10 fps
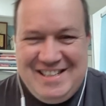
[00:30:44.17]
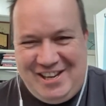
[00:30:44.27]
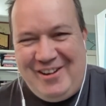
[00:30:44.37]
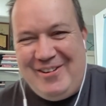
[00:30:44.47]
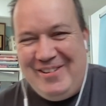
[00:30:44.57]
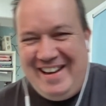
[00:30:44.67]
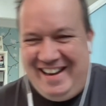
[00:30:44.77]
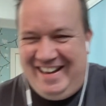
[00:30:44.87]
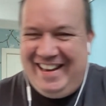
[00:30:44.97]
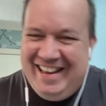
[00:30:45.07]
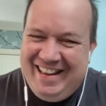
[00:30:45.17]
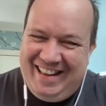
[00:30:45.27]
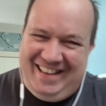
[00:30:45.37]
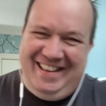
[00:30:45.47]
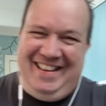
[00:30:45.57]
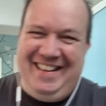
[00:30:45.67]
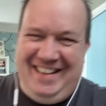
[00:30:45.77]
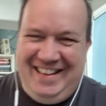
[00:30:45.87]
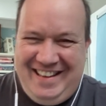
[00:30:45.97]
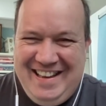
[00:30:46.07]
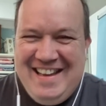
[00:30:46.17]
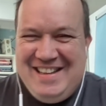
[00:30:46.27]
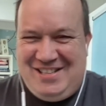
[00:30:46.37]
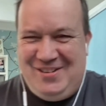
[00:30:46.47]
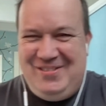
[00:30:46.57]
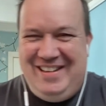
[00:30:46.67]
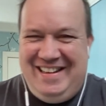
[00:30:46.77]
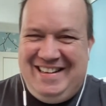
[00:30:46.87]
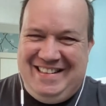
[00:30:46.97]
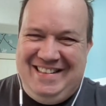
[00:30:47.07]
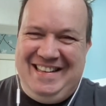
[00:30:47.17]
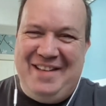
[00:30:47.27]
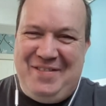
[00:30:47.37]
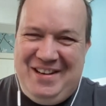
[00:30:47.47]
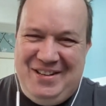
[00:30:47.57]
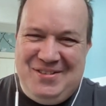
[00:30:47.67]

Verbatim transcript: So, oh, uh, right, okay, well. so uh, definitely